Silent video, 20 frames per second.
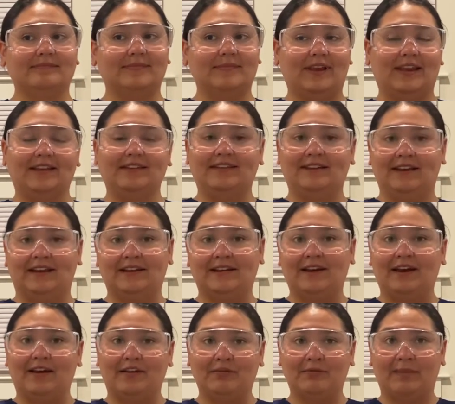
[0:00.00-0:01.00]
is the end
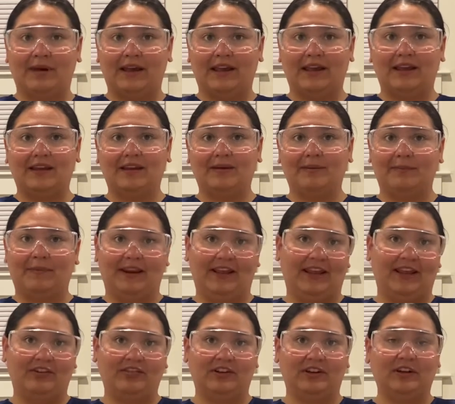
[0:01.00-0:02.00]
of my
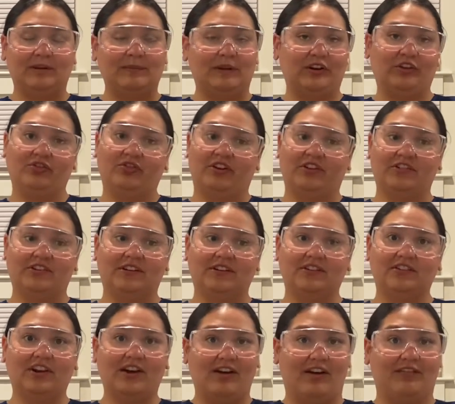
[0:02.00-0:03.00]
medication administration
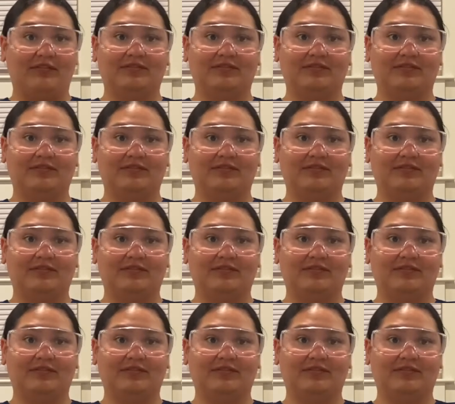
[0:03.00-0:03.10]
checkoff.